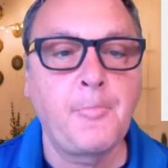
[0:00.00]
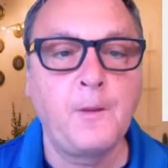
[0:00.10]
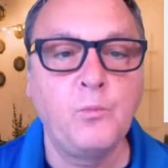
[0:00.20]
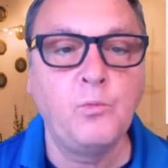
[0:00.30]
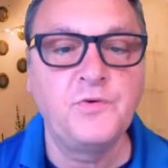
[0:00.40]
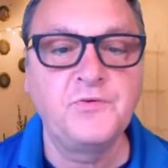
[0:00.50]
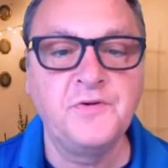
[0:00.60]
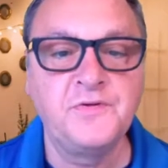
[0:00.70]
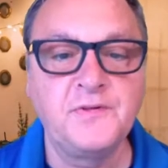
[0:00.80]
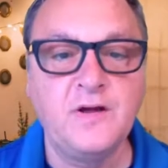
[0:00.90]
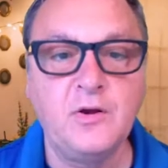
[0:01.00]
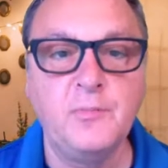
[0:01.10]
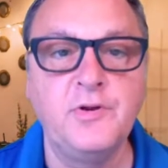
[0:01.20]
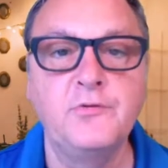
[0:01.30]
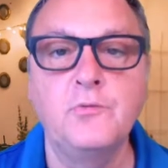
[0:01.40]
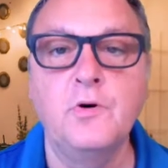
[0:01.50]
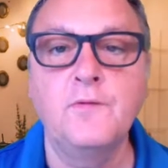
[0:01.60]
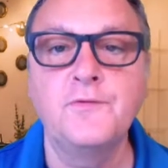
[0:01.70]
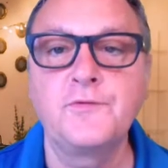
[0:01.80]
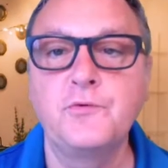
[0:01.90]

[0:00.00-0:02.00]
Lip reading: which is allowing me to do all this